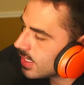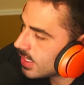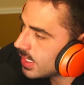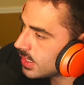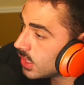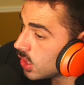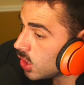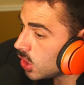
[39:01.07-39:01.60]

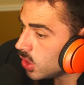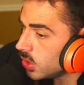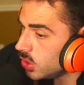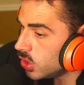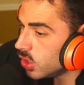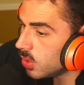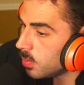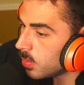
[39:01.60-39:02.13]
that
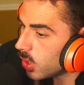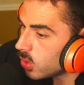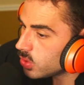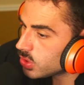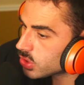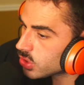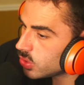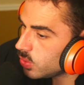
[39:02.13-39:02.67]
you know
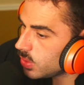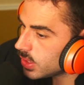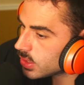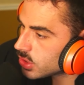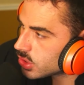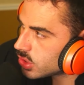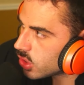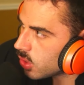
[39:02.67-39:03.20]
most
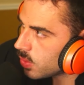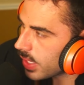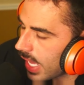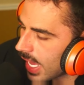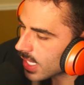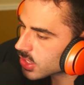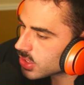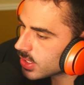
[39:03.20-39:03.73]
students don't
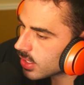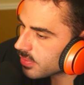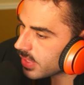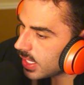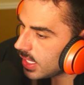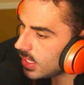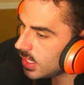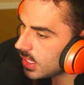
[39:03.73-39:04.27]
actually have
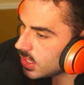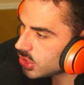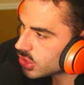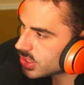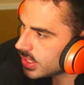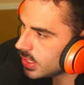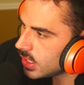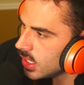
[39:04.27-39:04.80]

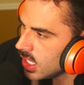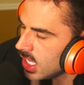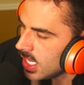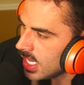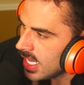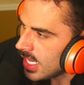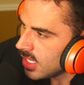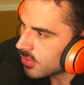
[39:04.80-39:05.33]
adhd
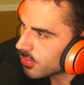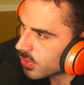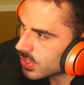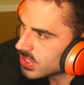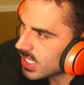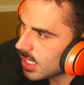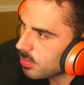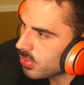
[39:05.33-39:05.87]
for
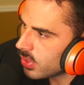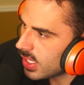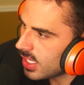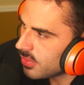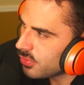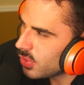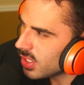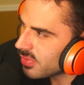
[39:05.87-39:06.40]
example
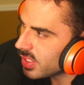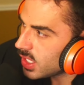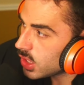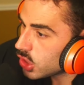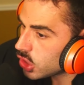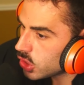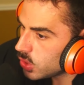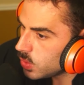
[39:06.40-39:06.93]
if you have an
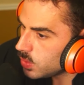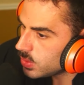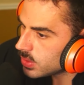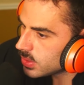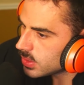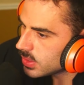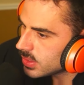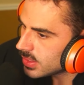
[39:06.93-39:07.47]

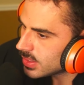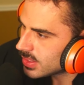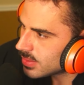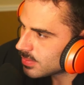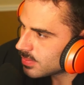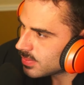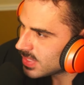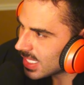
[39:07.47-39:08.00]
acute
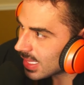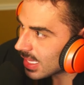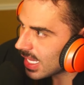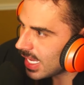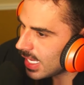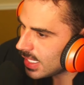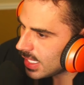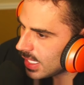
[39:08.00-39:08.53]

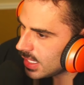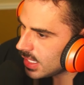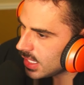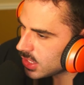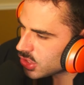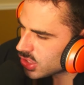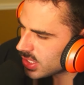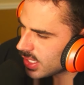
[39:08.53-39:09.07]
delayed
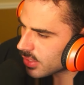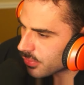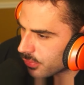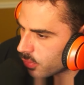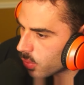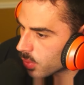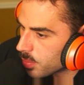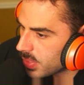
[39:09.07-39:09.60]
adhd at
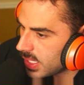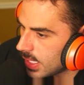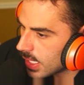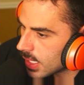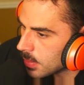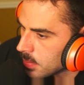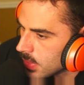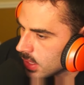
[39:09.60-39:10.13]
4
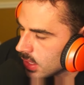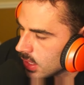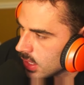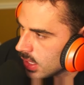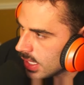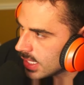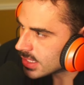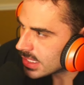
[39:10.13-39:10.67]
p.m
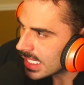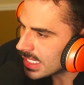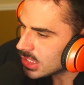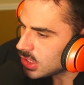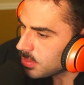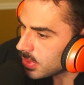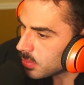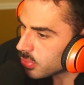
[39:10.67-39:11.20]
it's
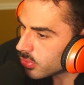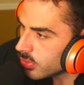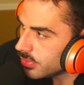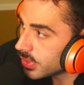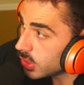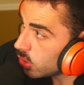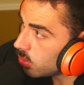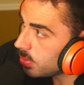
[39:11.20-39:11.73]
actually been
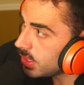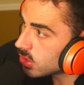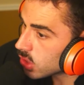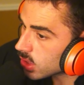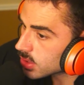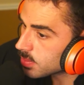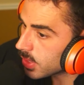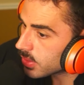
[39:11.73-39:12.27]
proven nobody
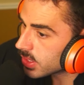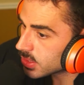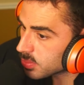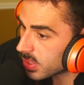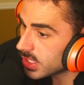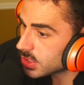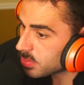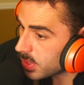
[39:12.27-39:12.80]
talks about this
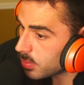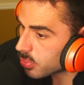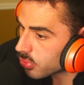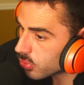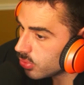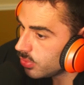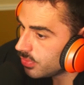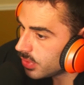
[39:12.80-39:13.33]
but it's been
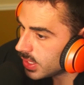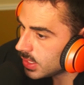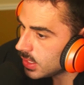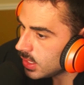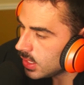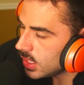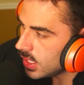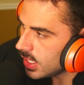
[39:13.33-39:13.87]
proven
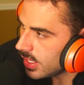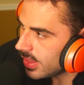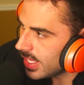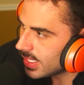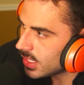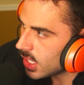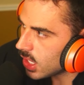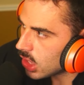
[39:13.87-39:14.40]

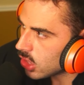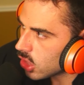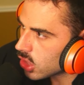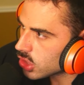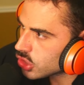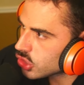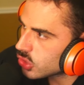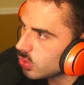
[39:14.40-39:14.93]
that a lot
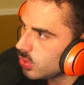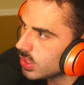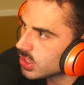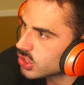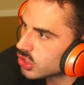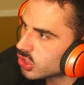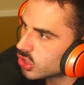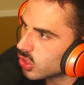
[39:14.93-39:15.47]
of
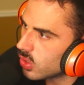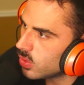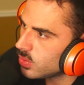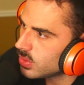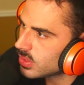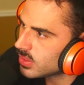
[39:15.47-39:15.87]
students don't